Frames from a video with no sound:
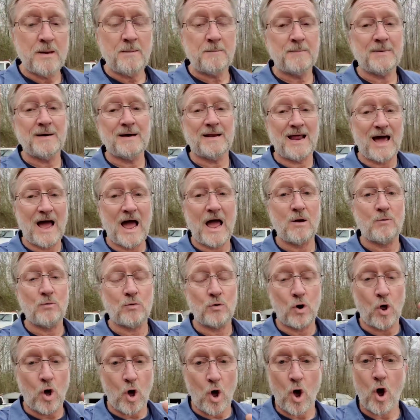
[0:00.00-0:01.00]
but I
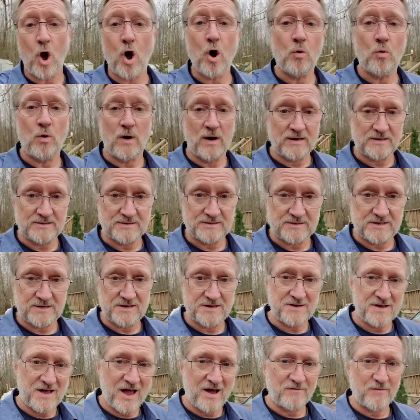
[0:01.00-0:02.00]
will always
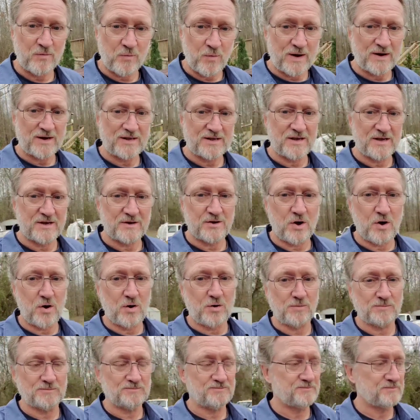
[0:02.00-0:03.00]
have a way to get
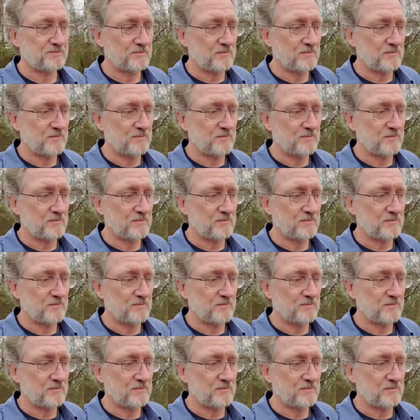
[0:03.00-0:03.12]
home.